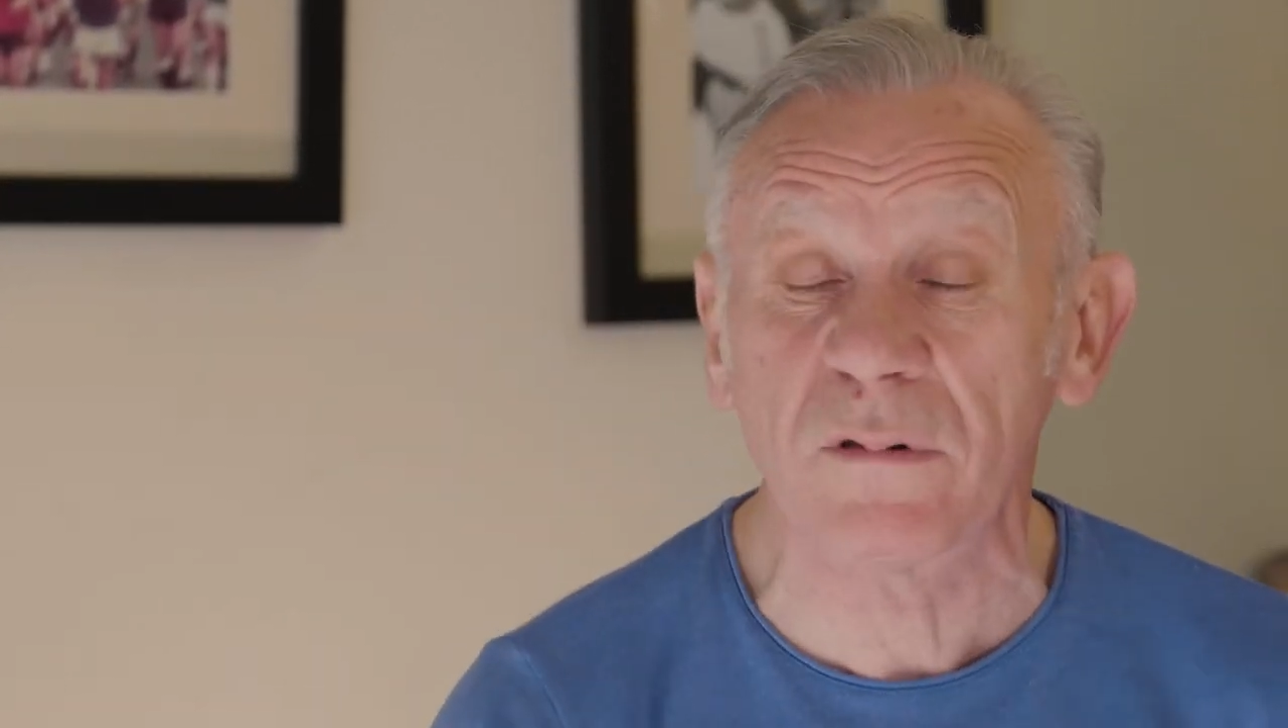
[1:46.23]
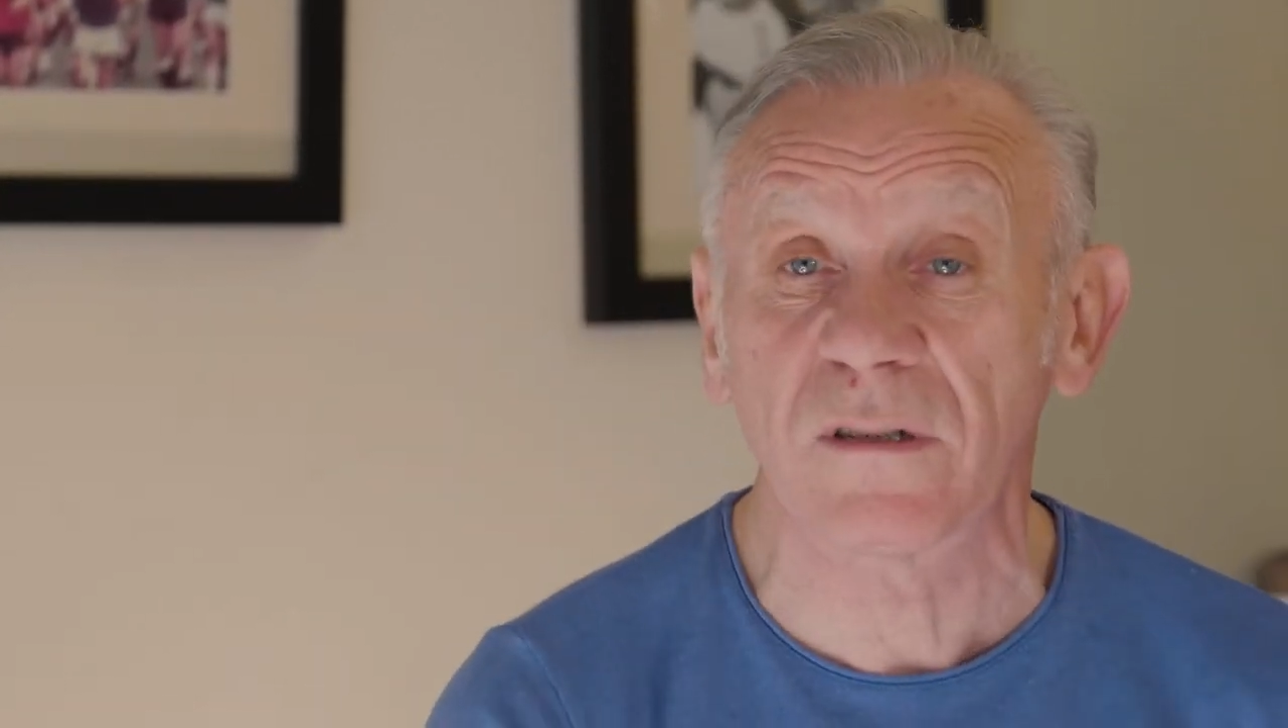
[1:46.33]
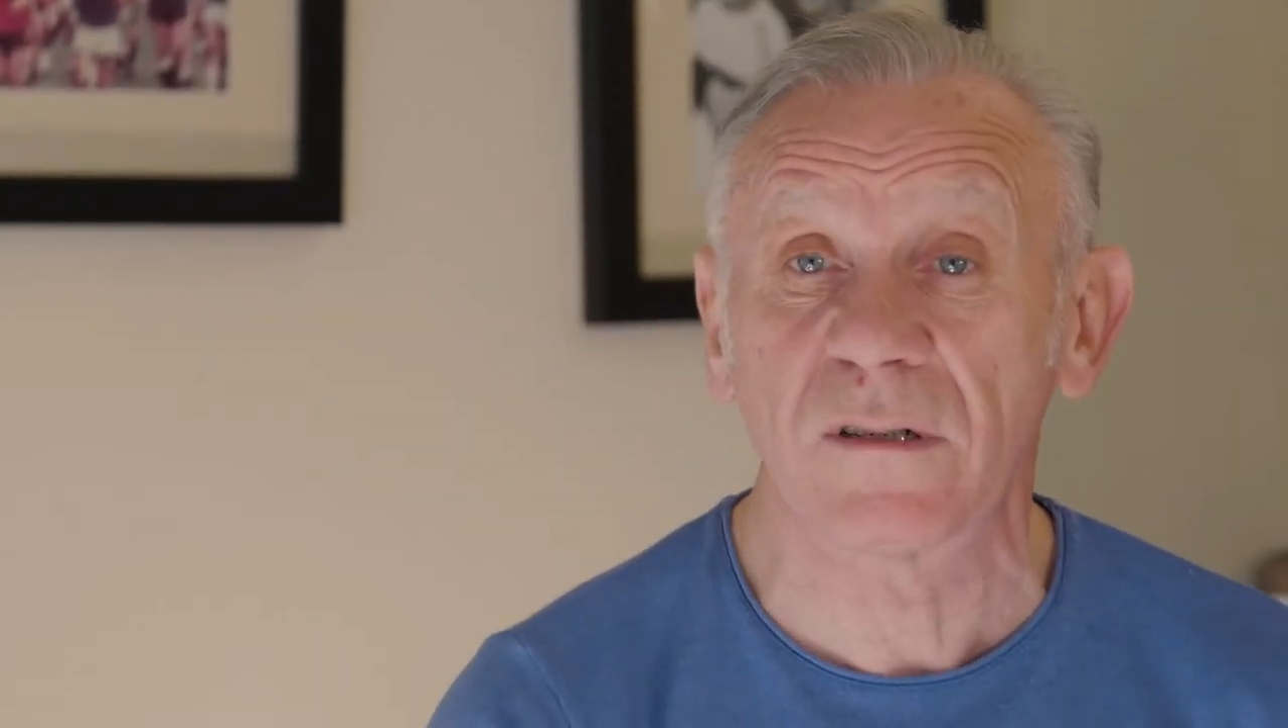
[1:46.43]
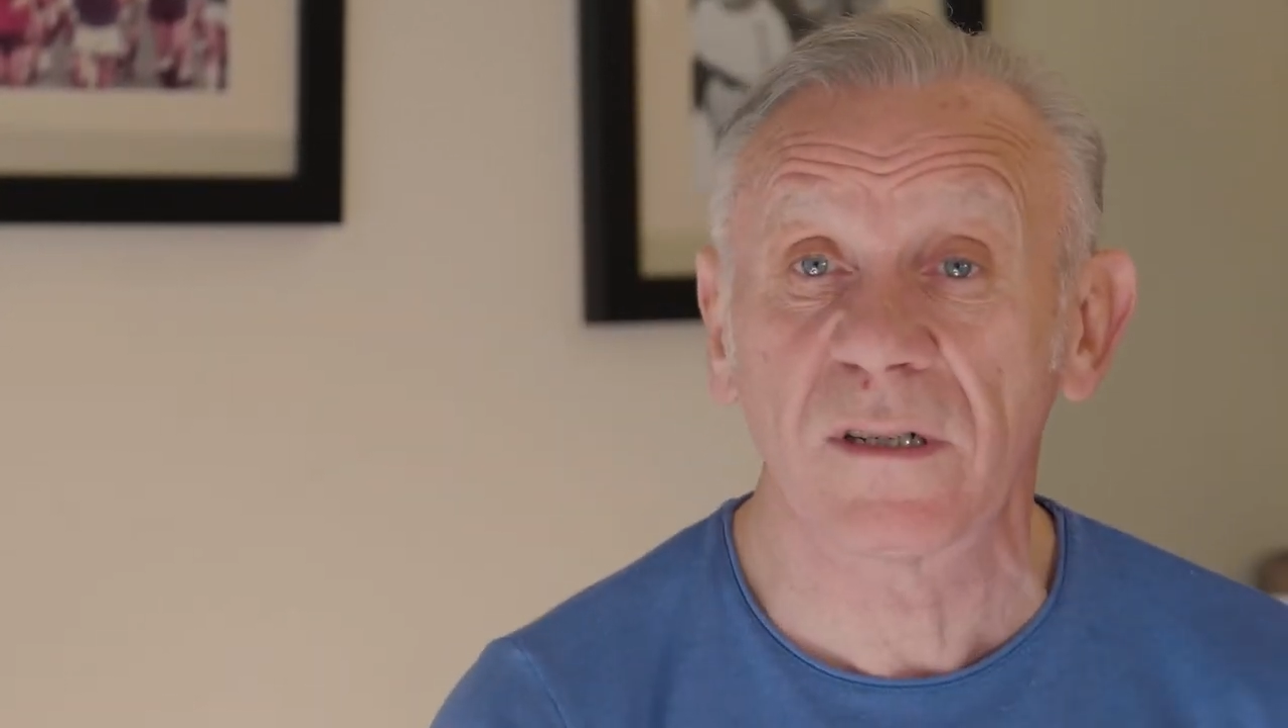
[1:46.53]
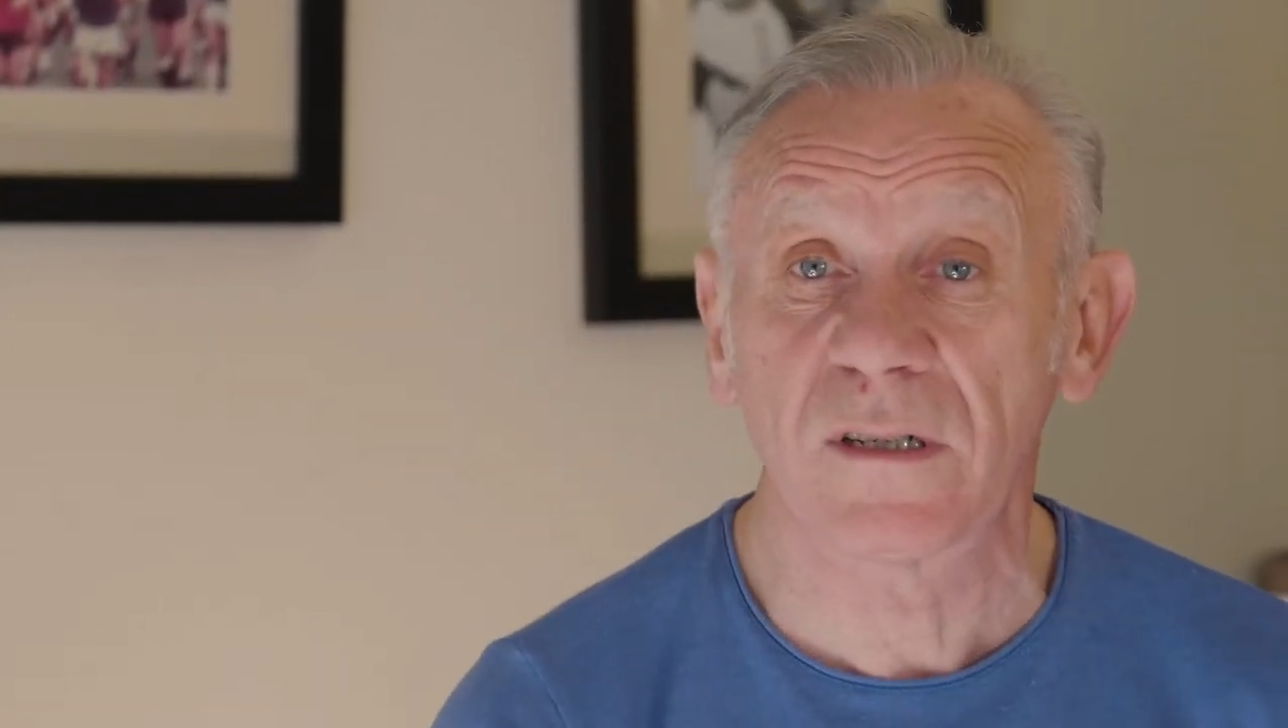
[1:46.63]

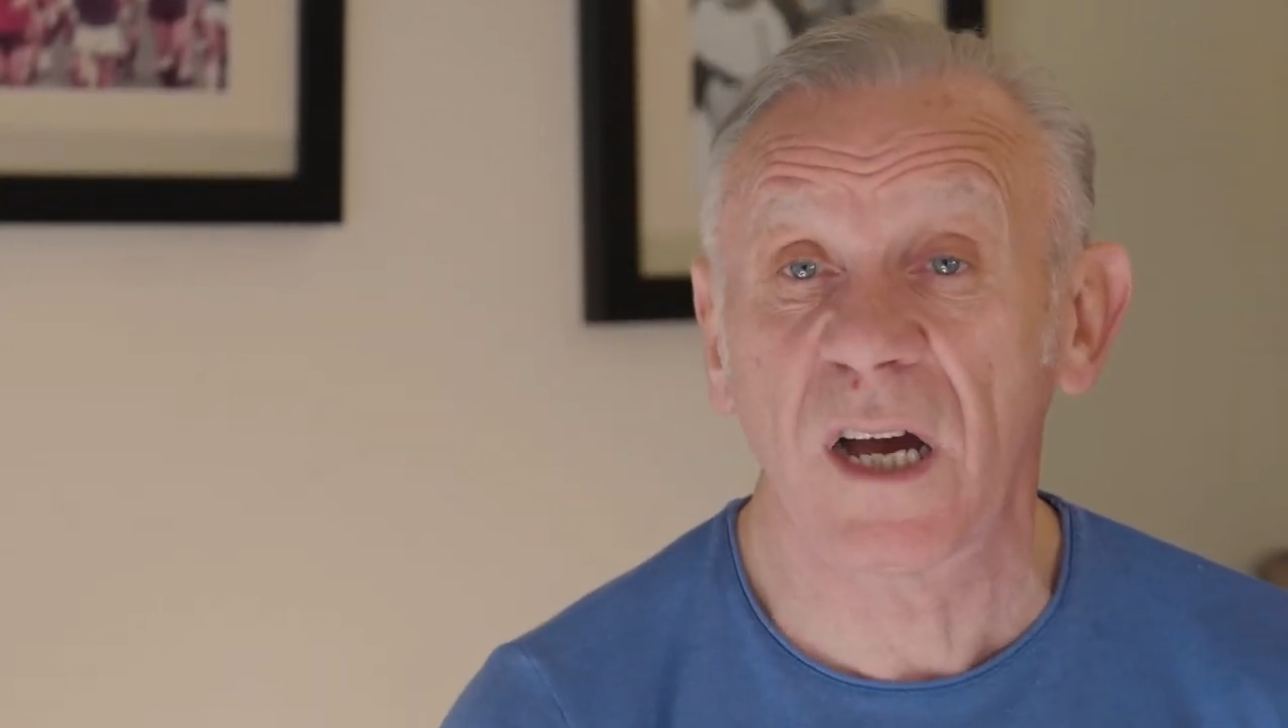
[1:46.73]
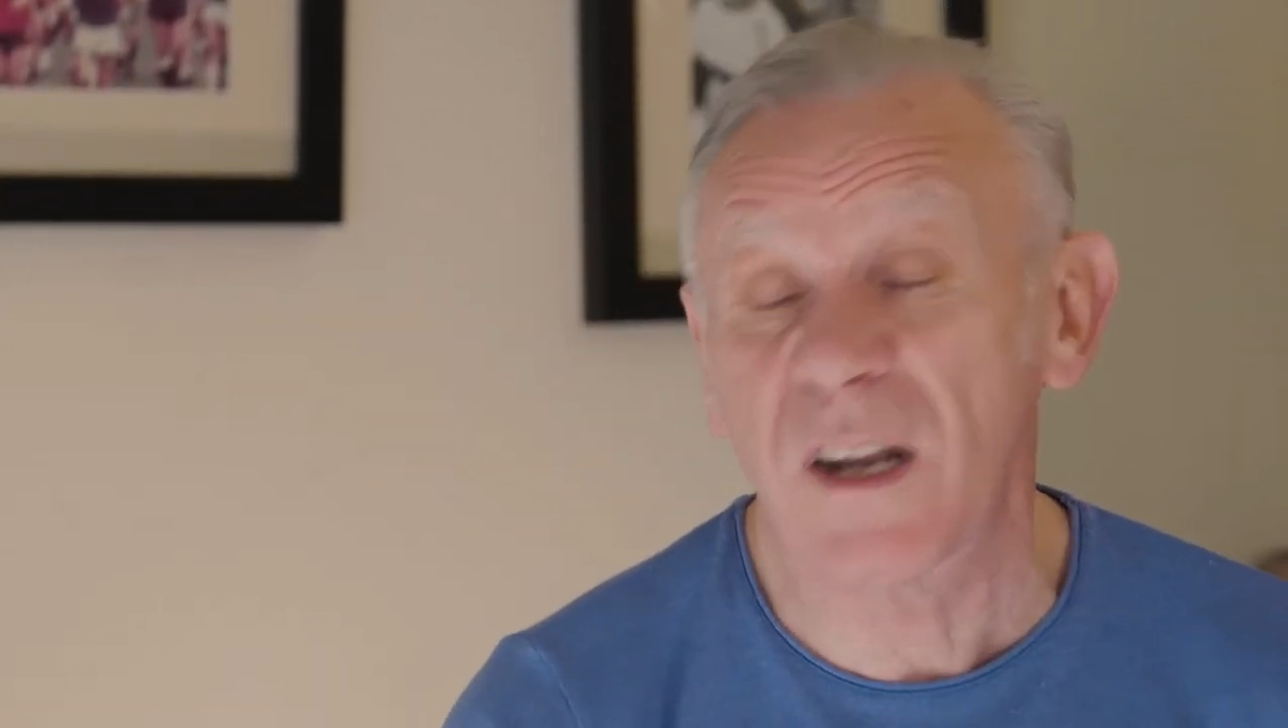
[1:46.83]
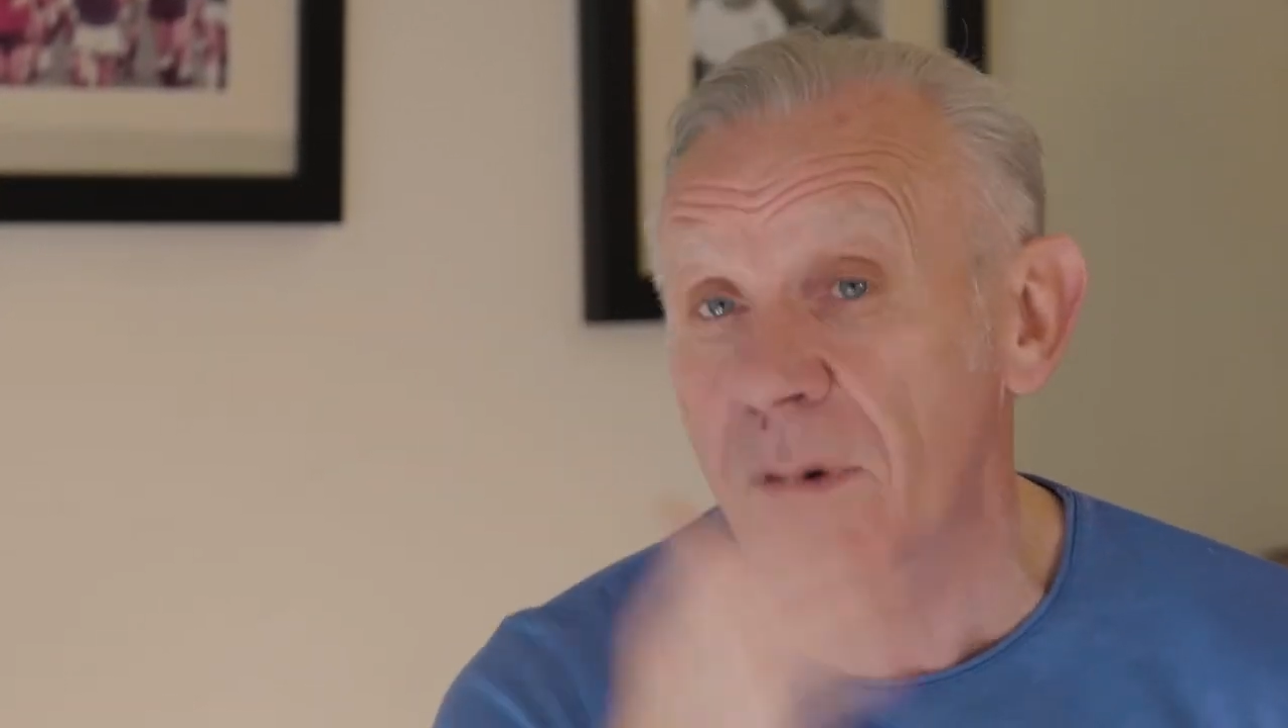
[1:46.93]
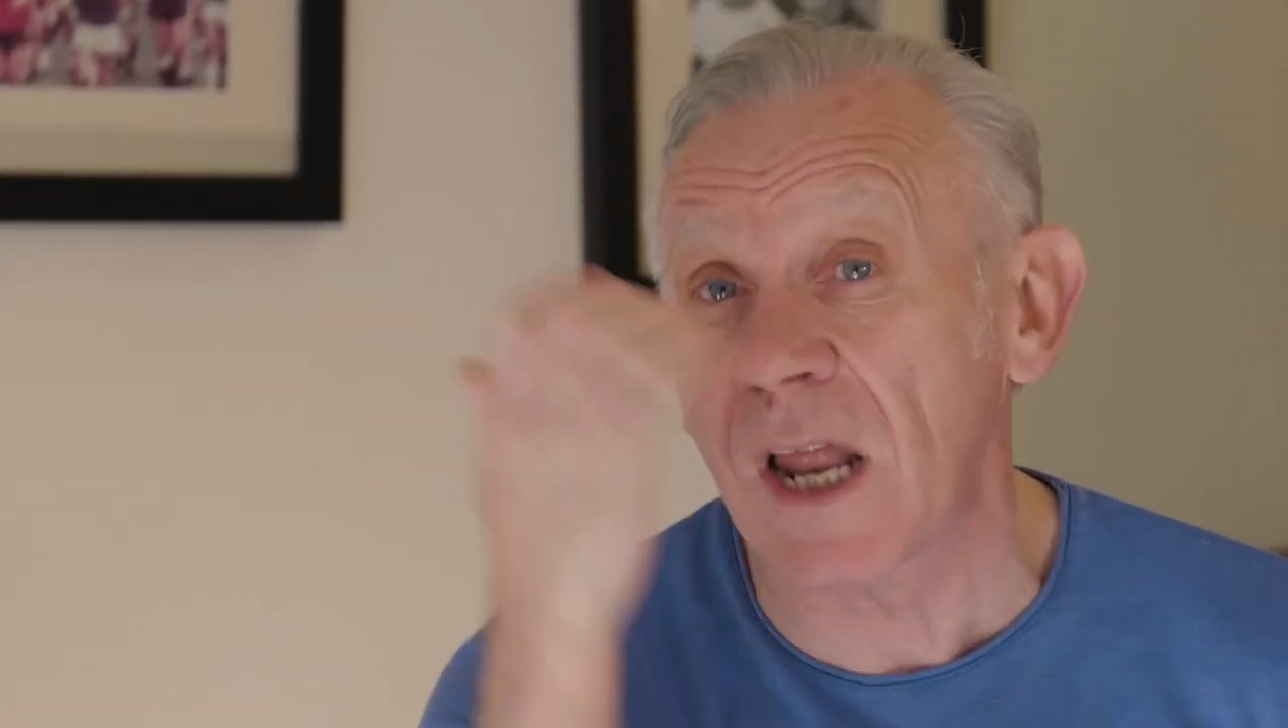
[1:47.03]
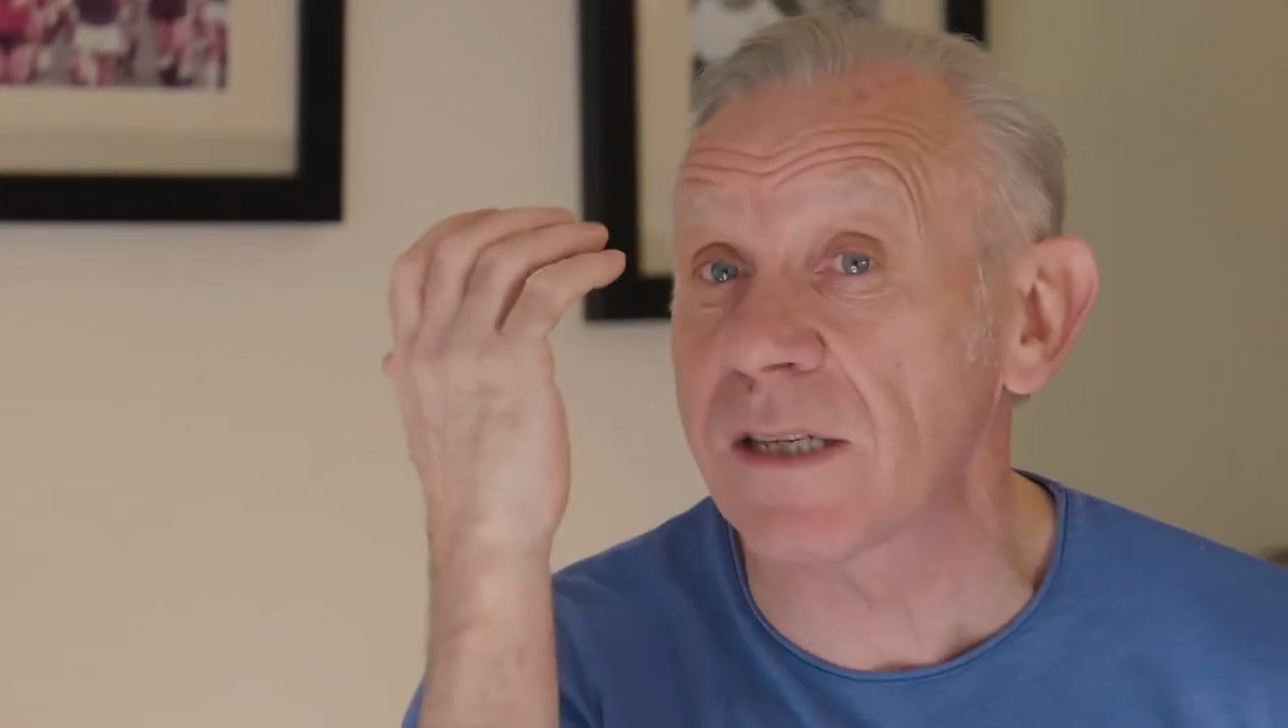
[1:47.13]
And
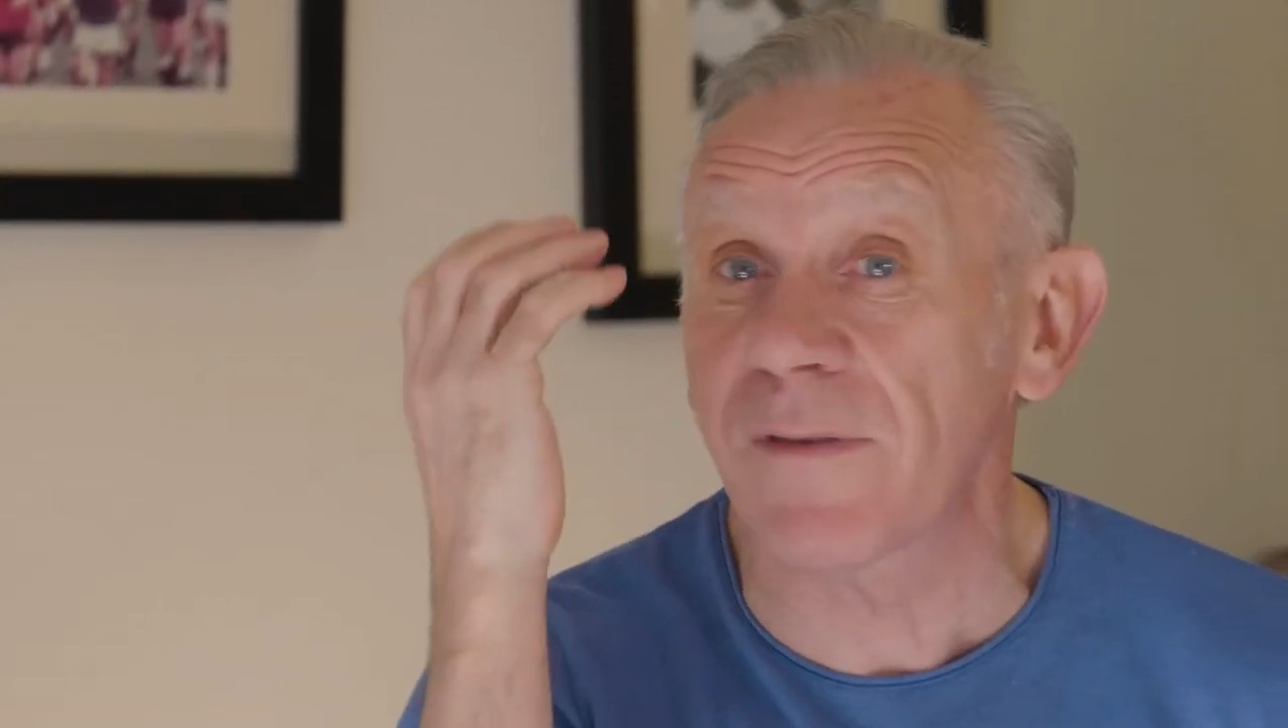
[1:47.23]
I'm glad